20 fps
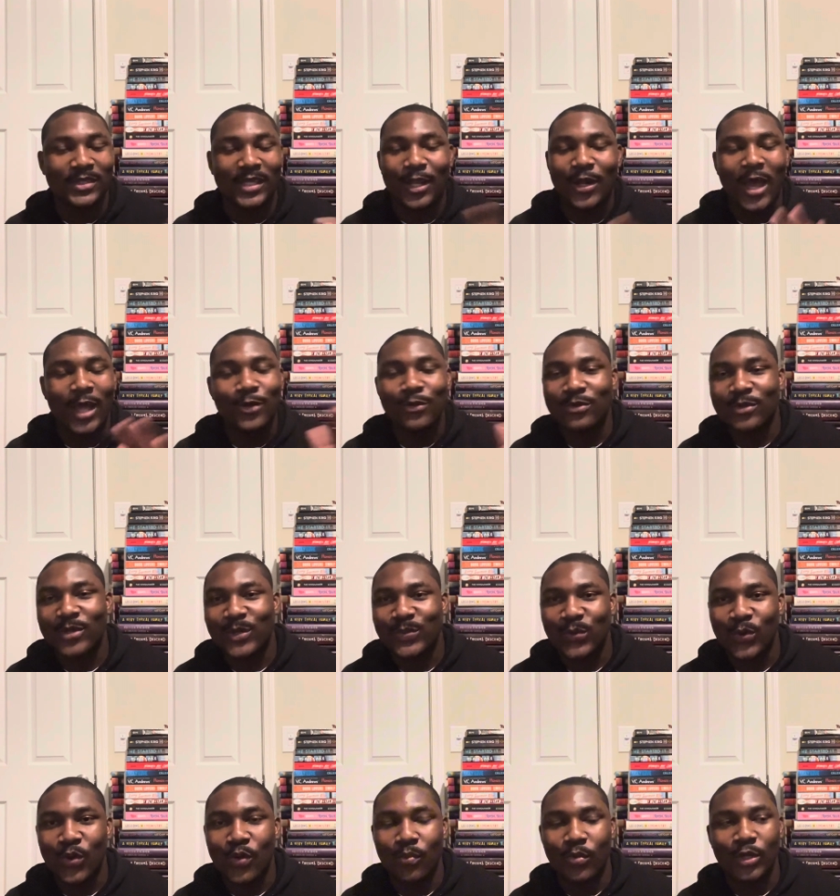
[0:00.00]
I don't do that
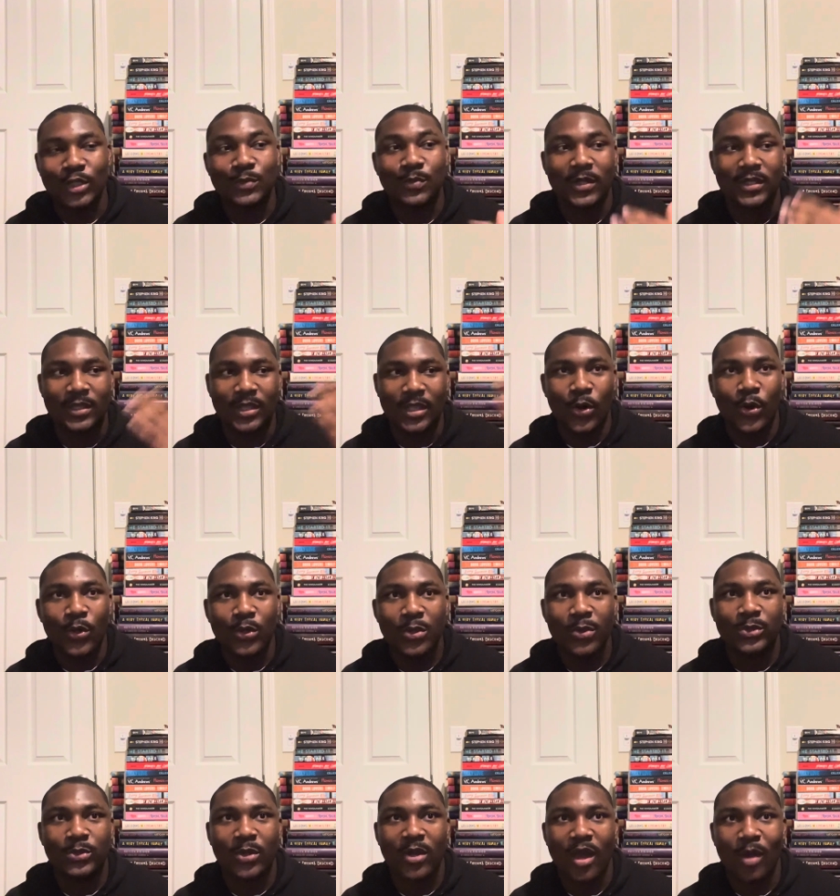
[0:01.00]
for all books, but the author
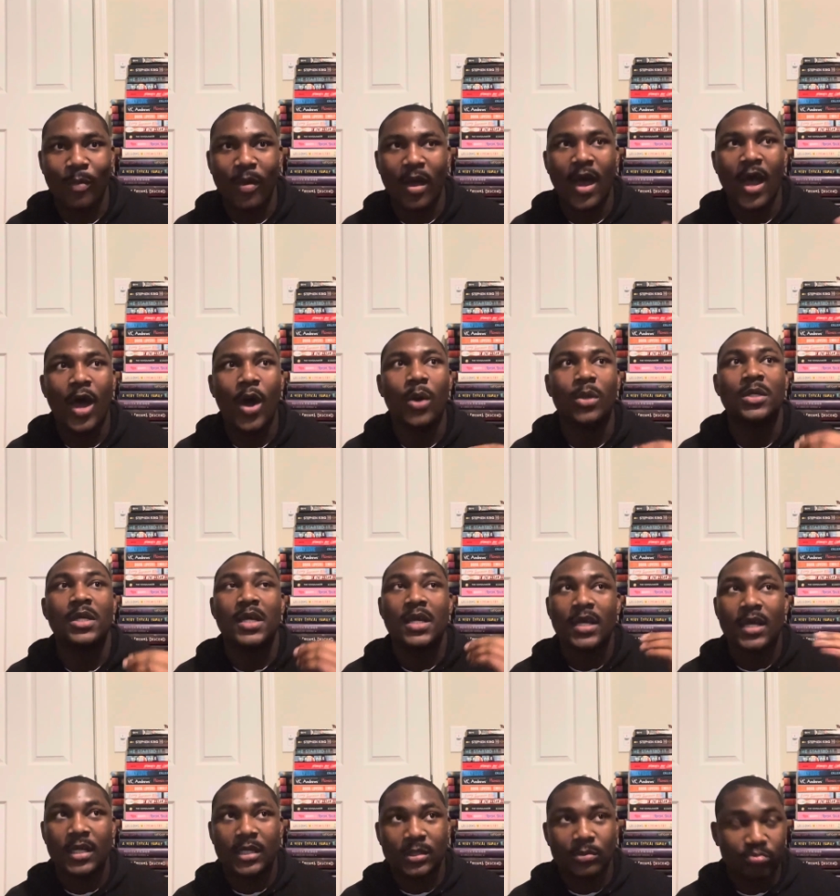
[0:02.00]
was talking about how
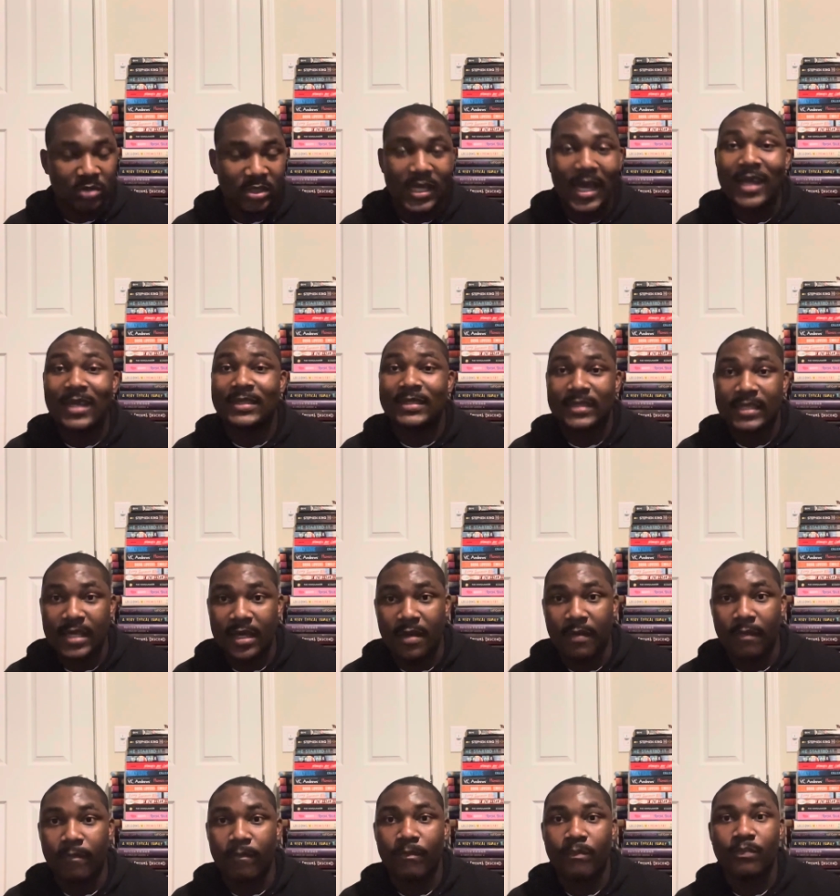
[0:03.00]
she had a
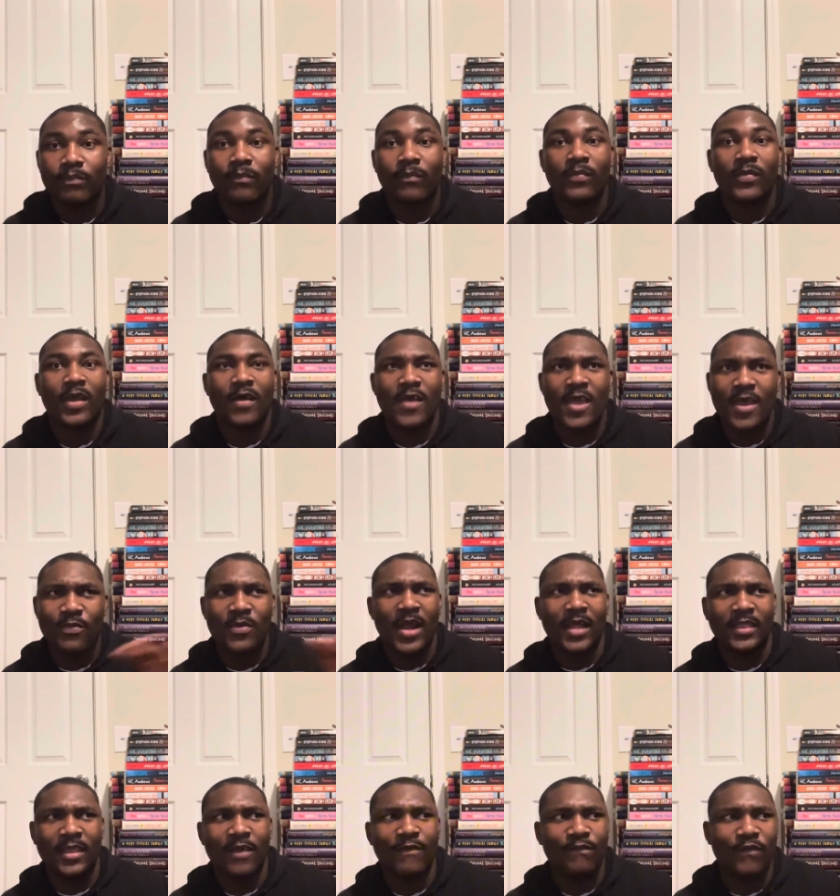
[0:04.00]
team, even I
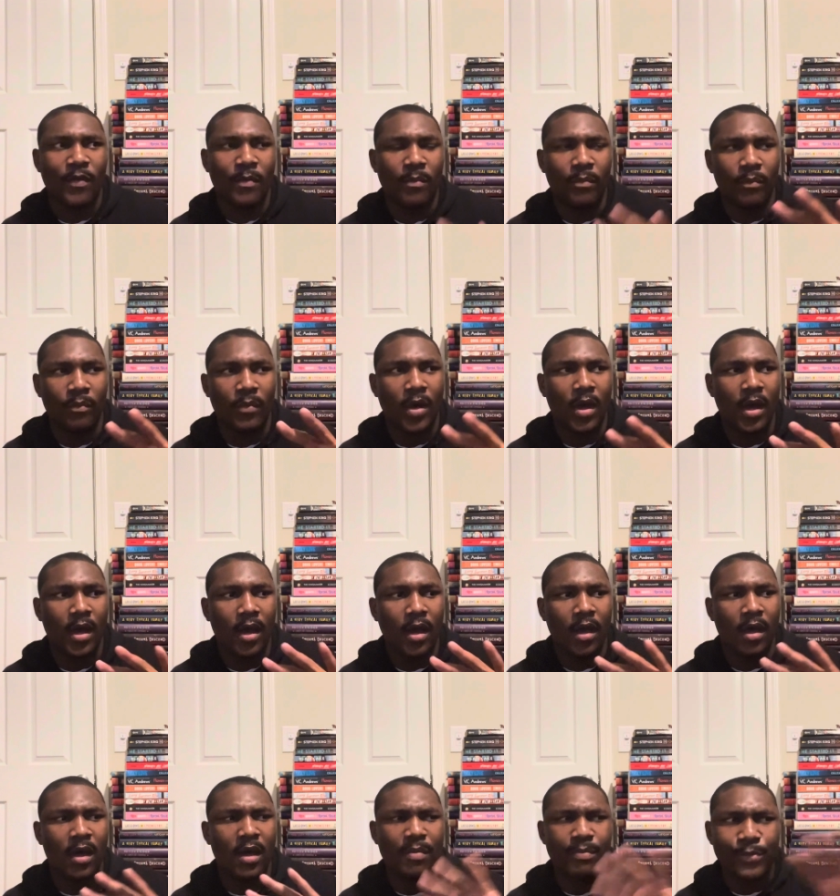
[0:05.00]
think from
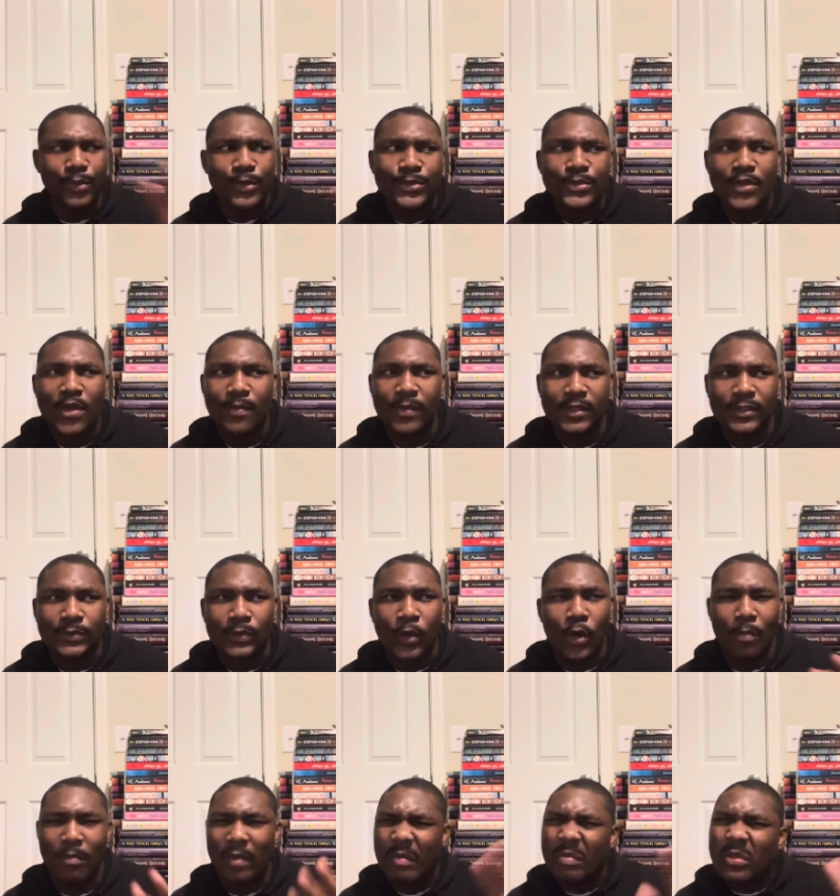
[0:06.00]
a museum as well,
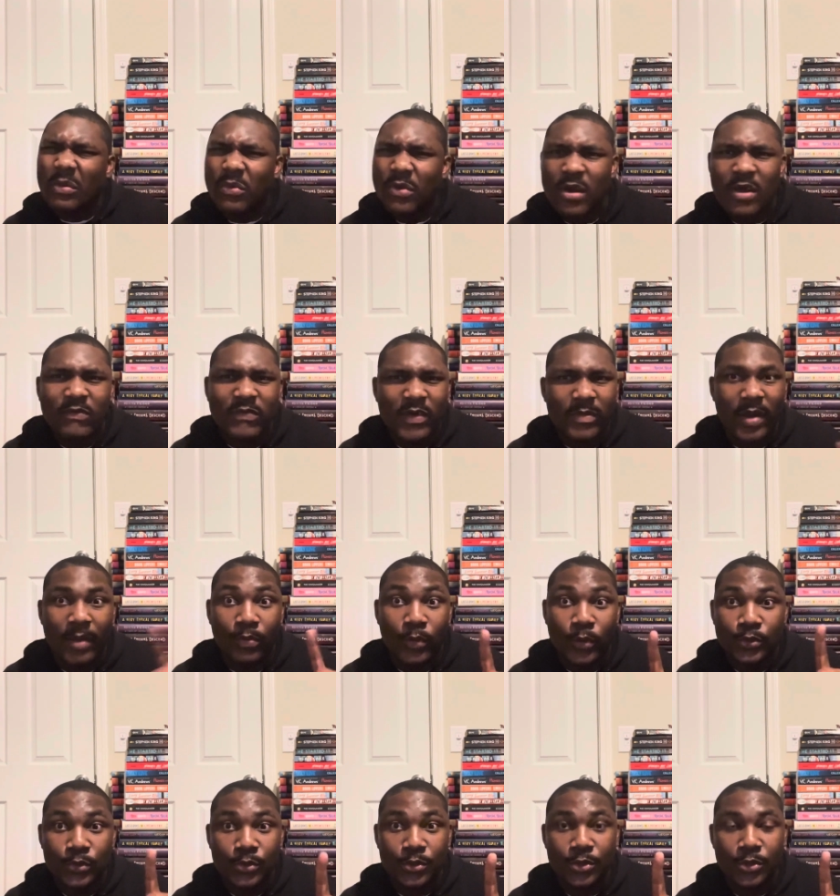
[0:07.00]
or maybe the royal family, I'm
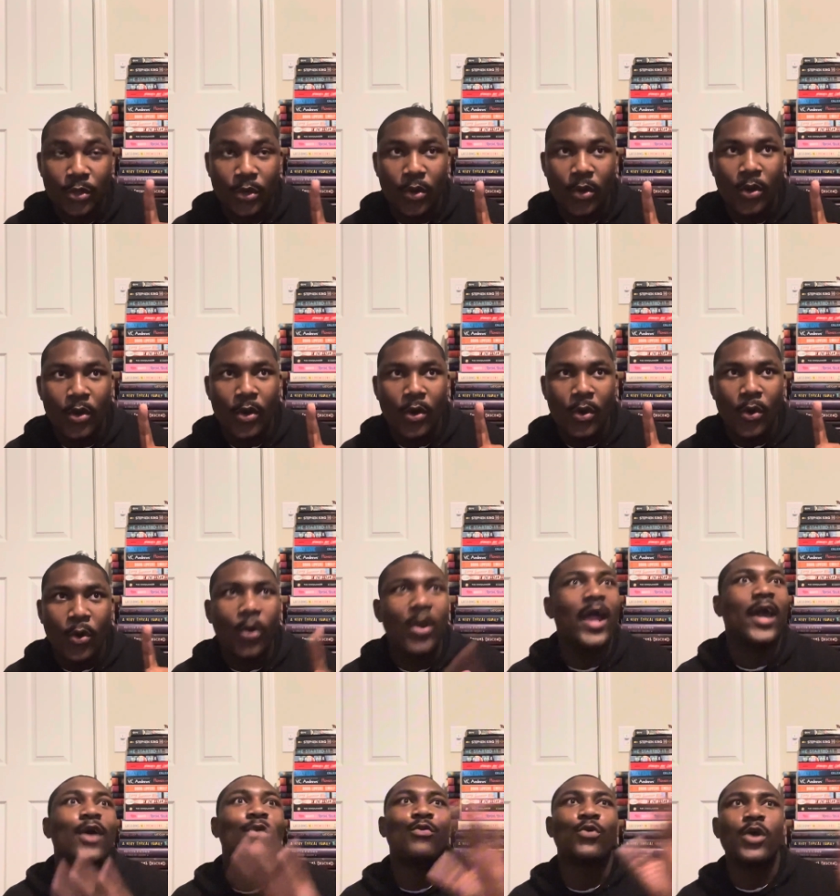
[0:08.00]
not too sure, or
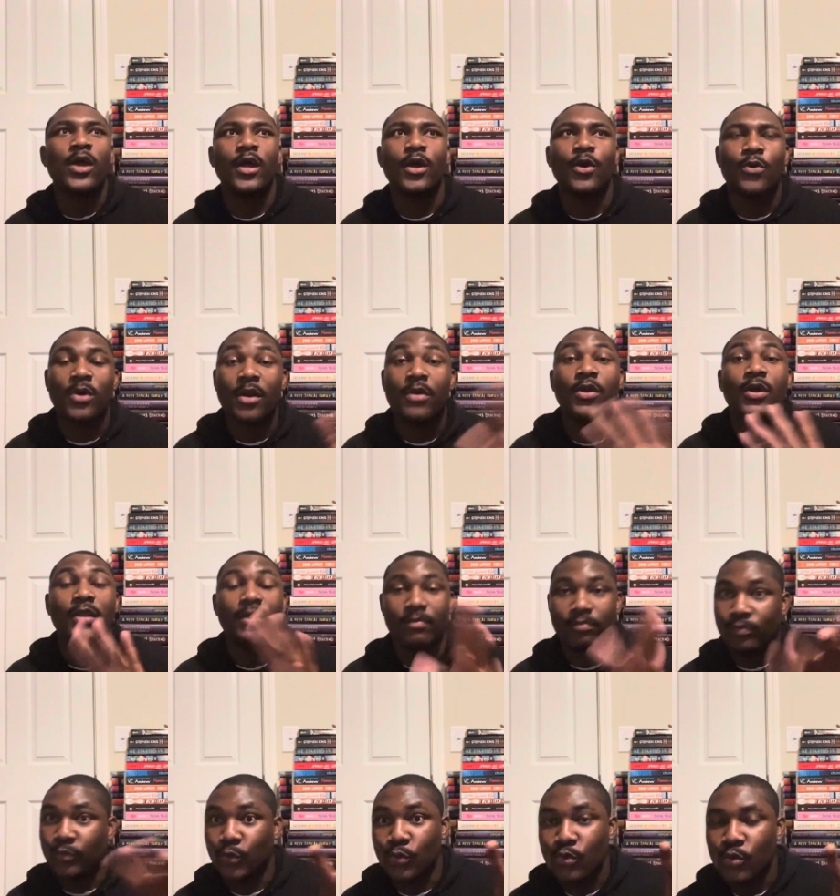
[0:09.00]
like a royal inquiry
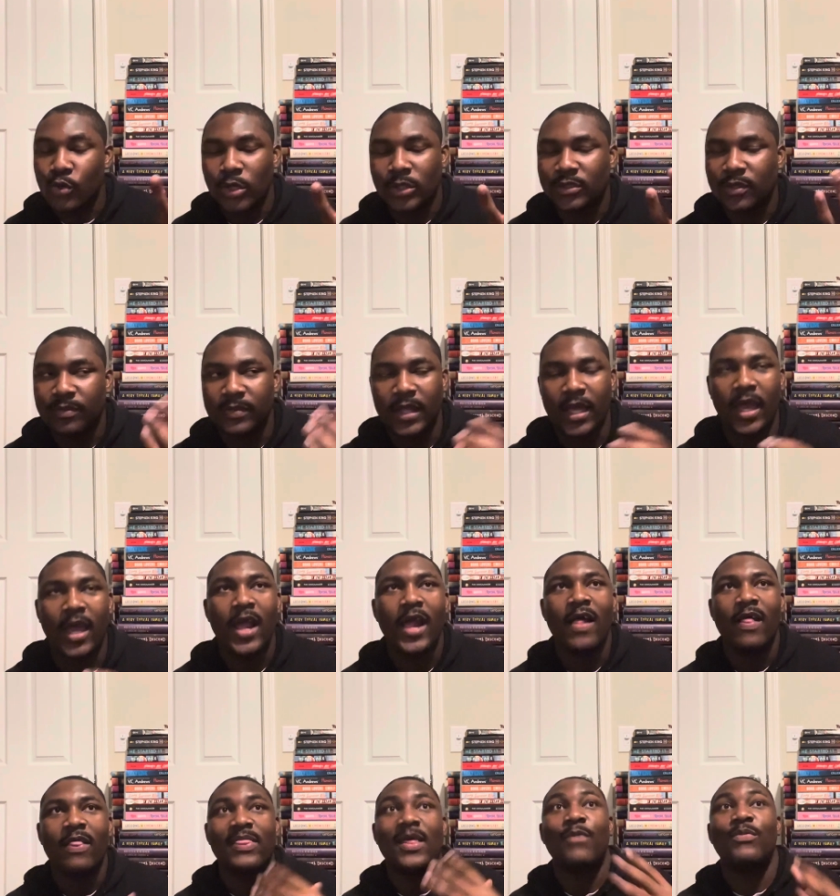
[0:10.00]
on Google or something,
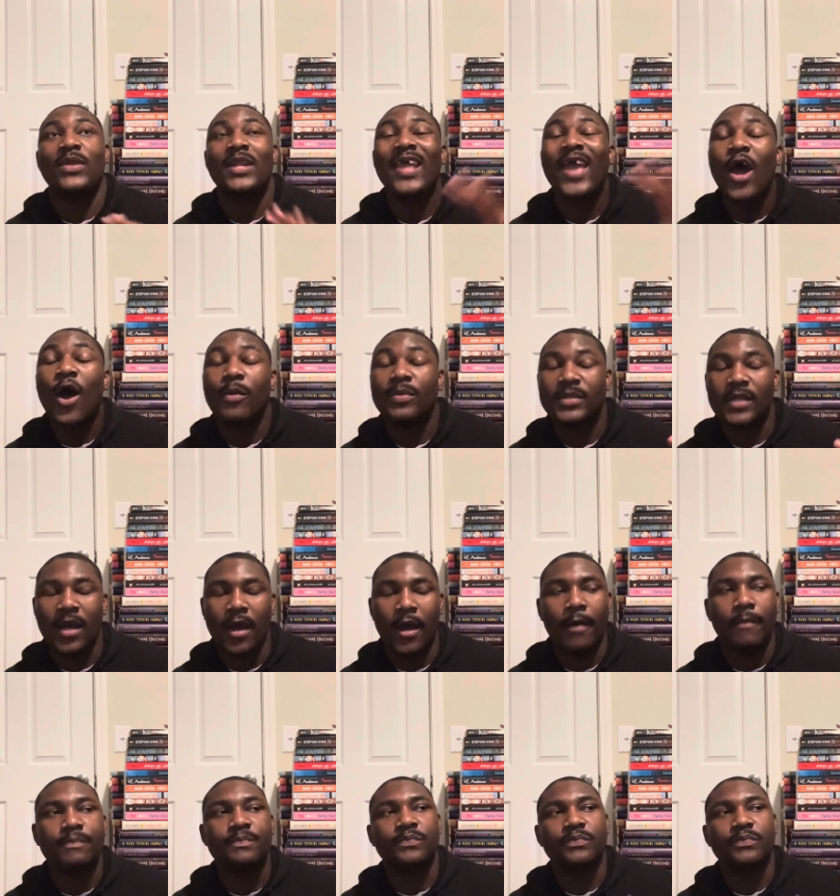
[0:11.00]
that really helped her